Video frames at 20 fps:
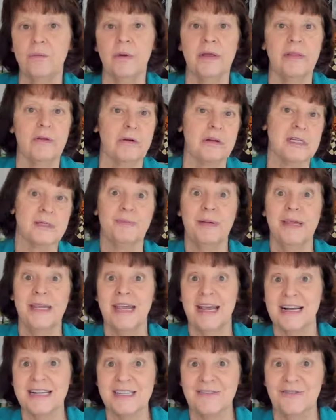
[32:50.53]
whether it's
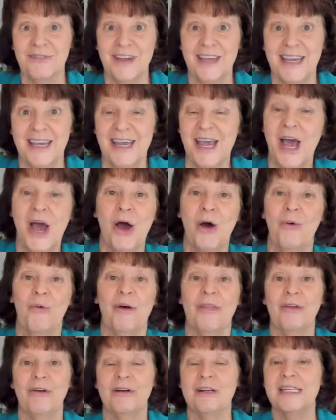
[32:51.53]
PSV,
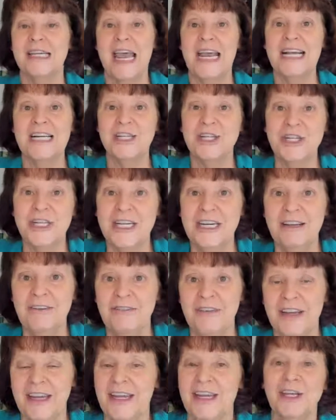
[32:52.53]
whether it's
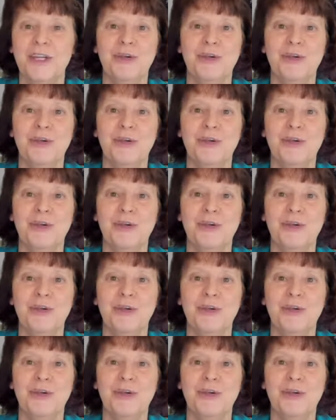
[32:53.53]
HTV.